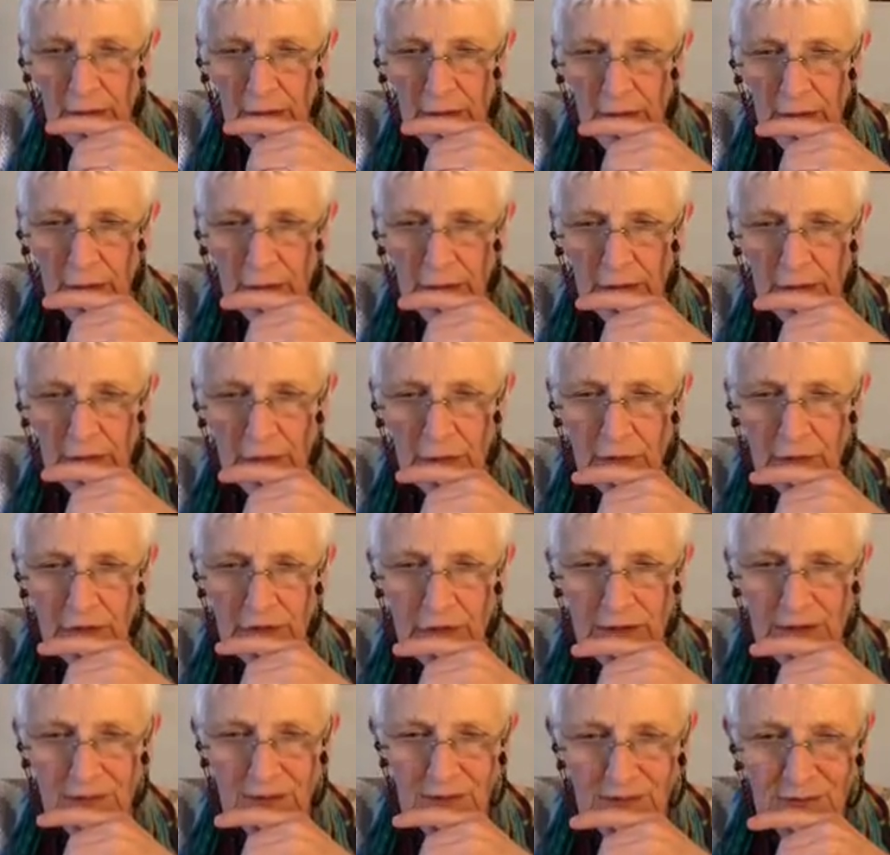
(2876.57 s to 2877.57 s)
used to
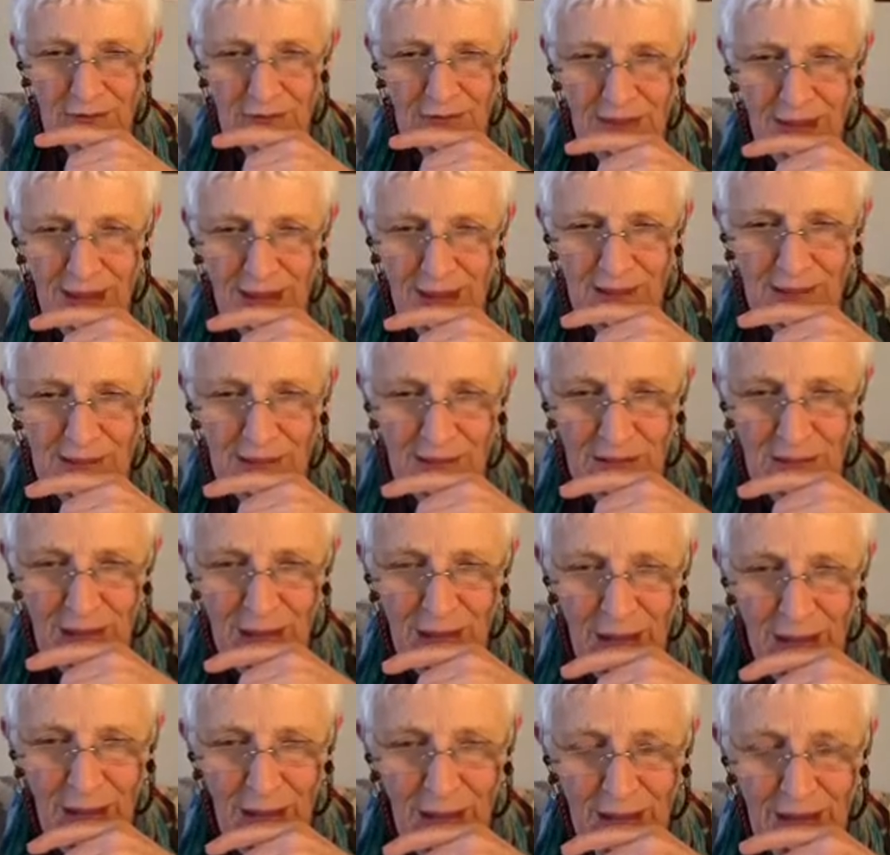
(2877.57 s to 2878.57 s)
give facts.
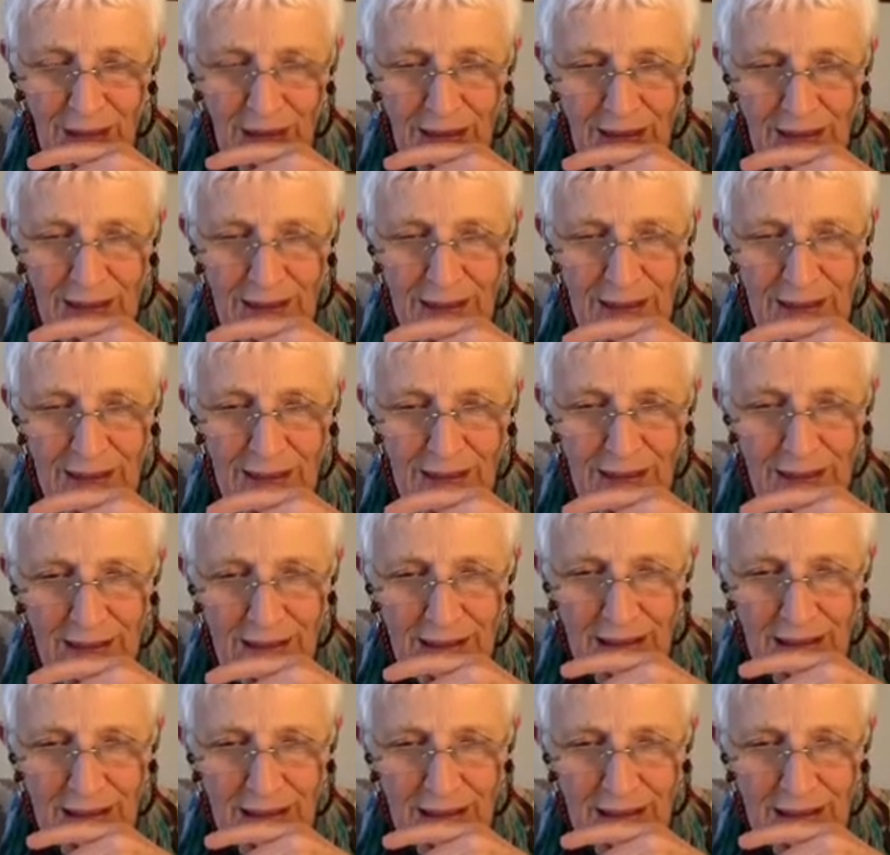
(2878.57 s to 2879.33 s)
I